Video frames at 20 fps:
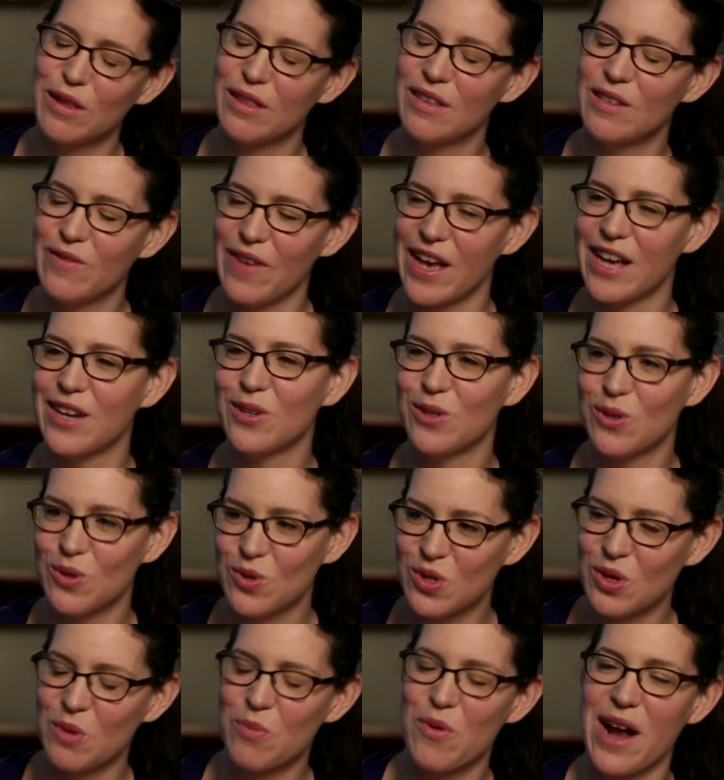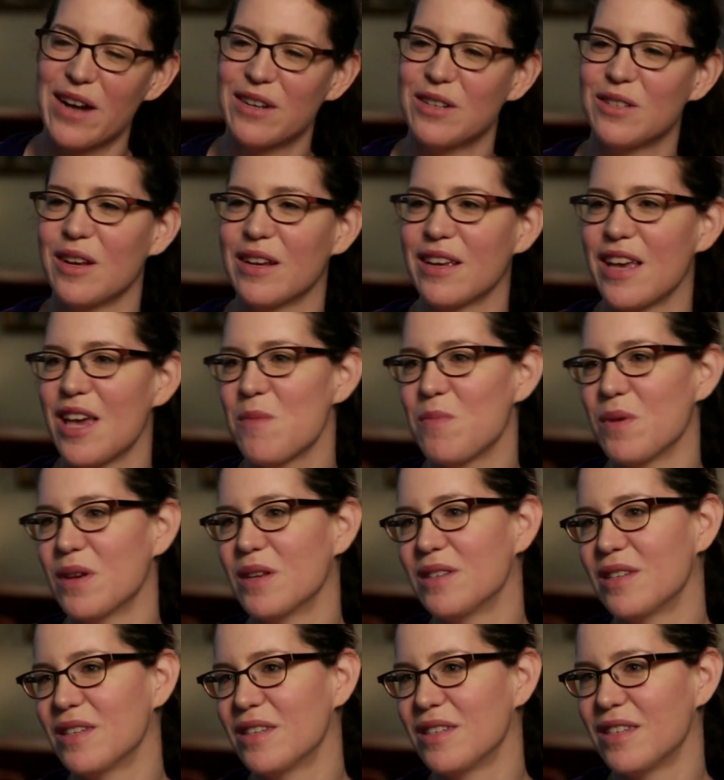that these values are still practiced on
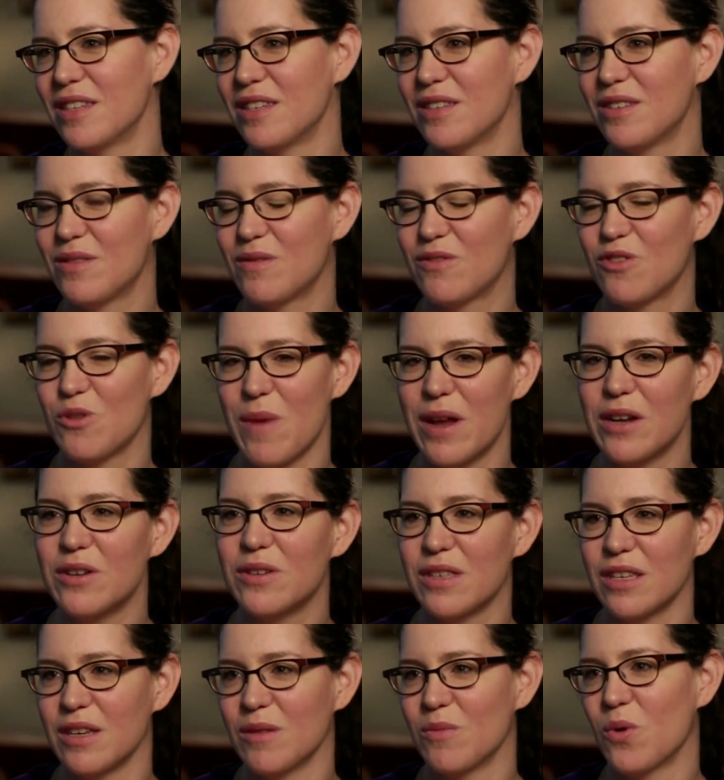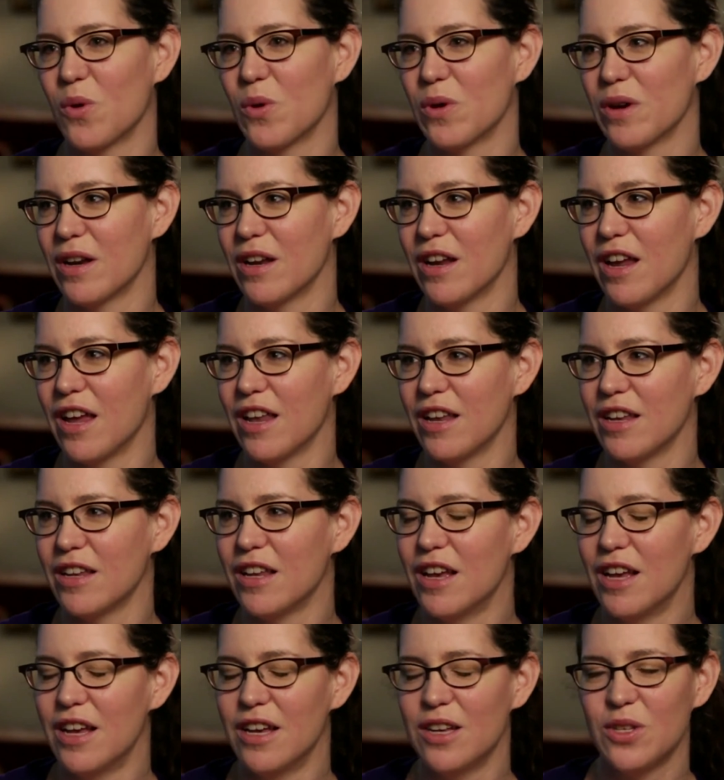campus is tremendously important. And
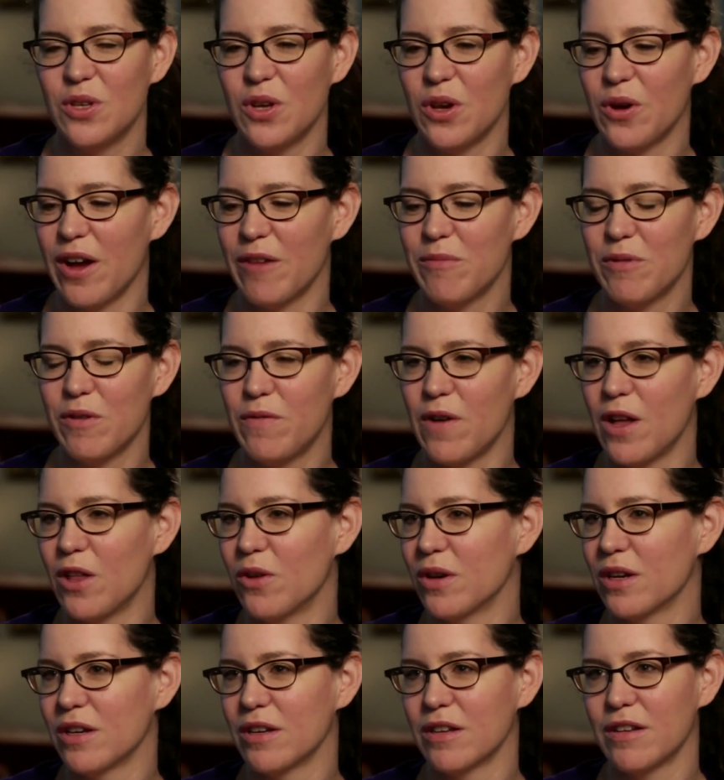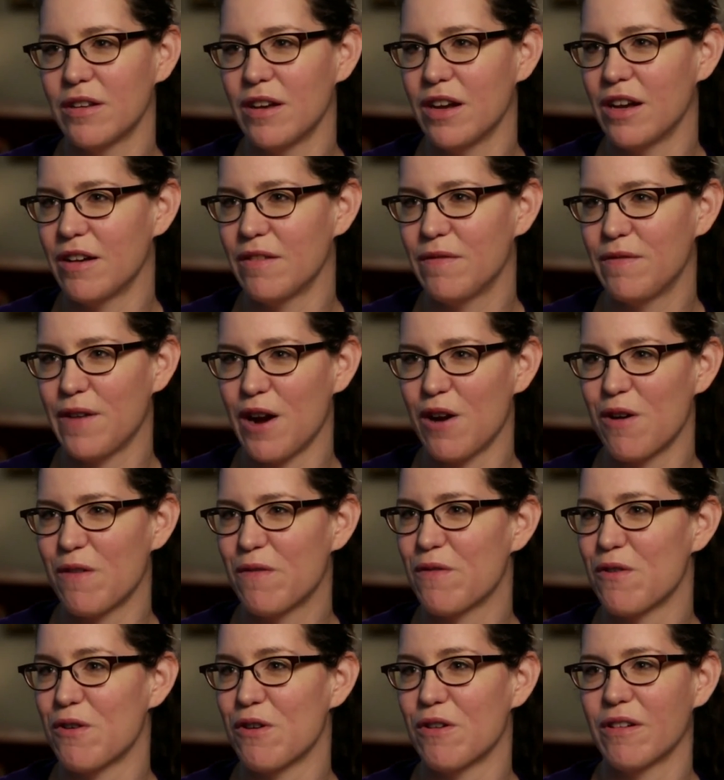so I've been following FIRE
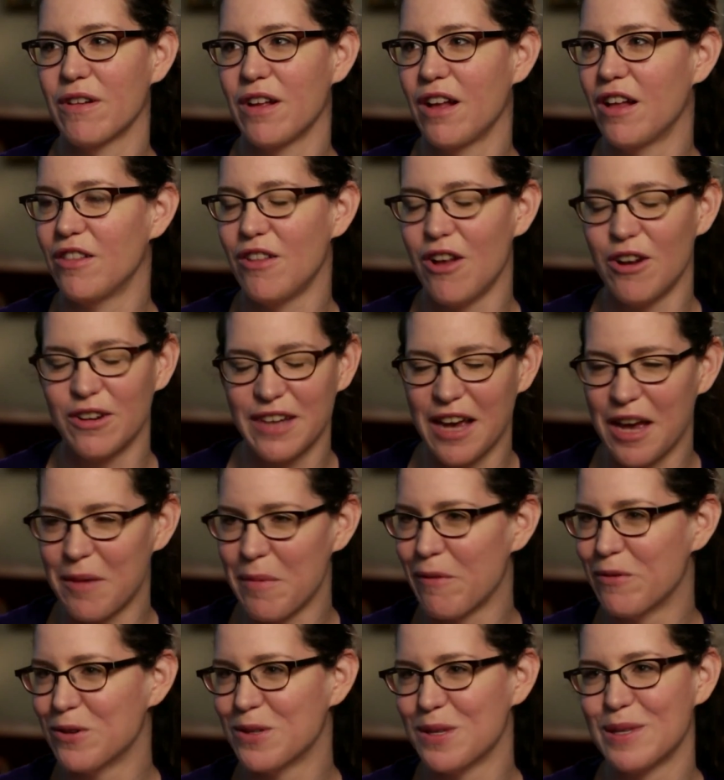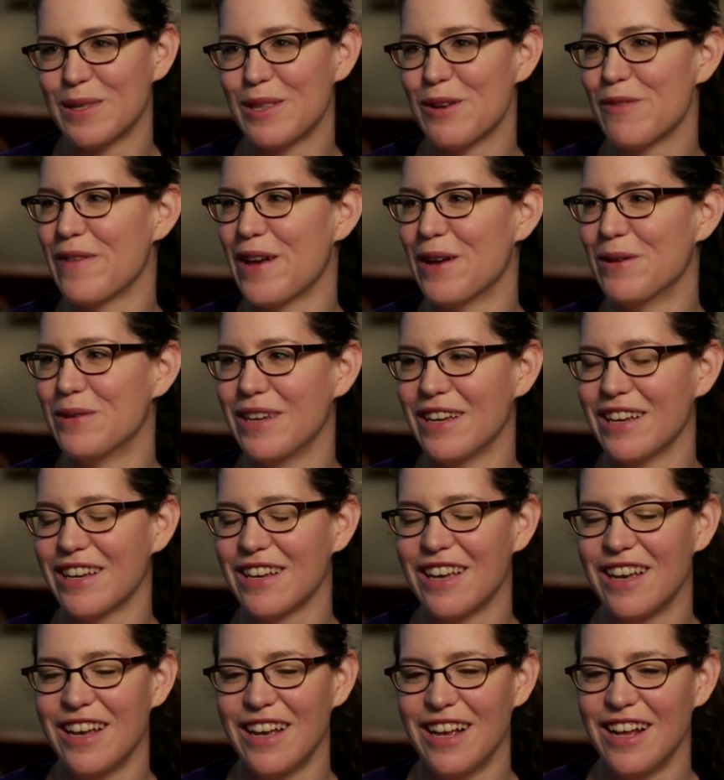for a long time, ever since their founding.
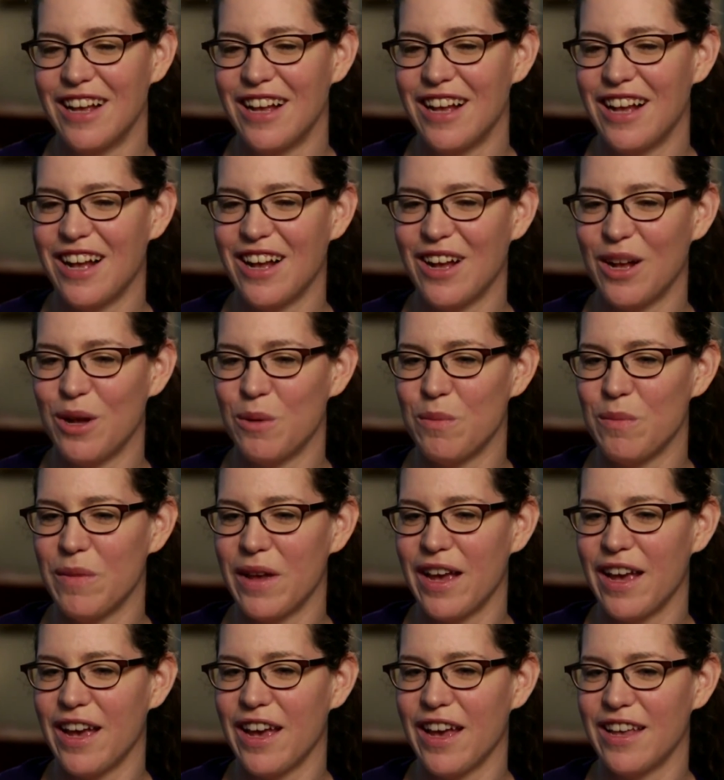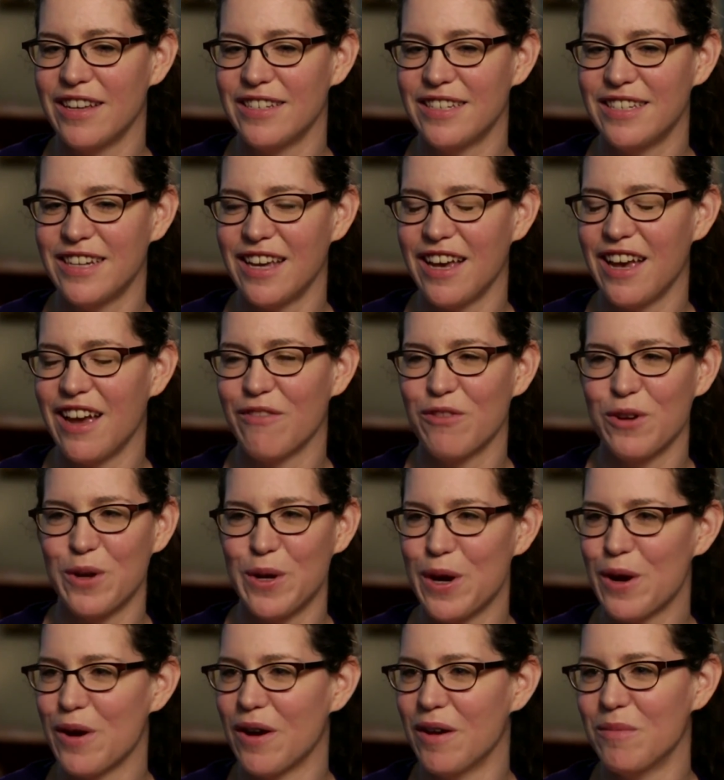Every
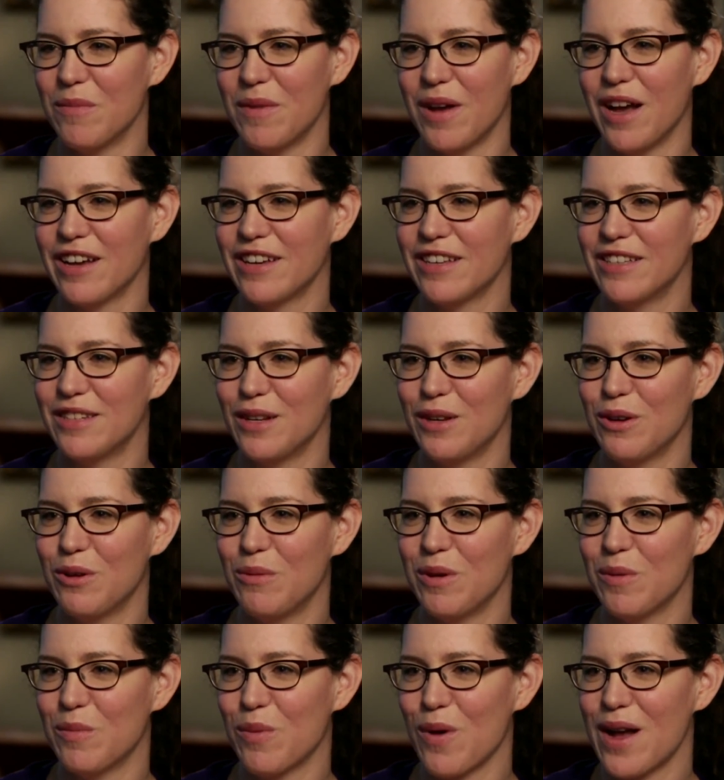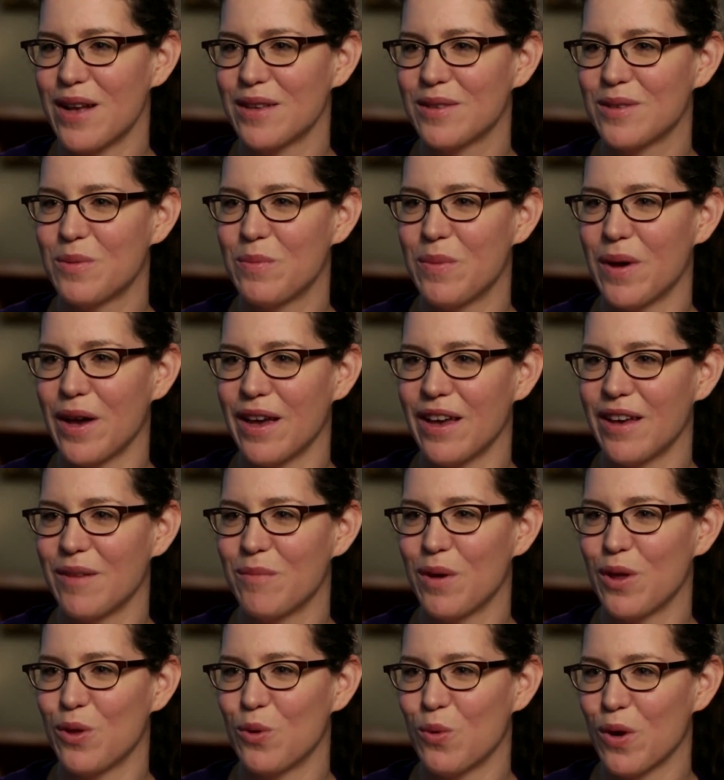year I continue to be impressed by
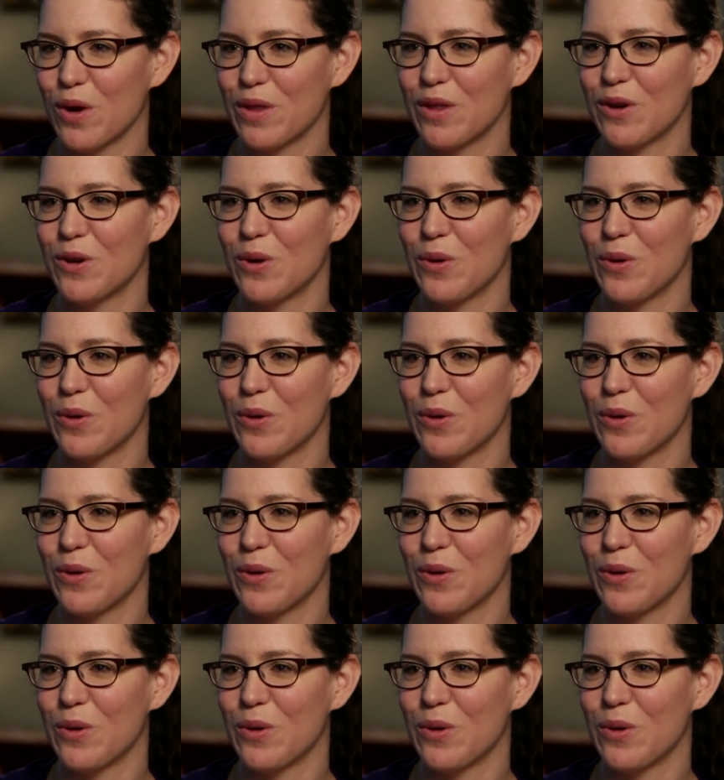the work they're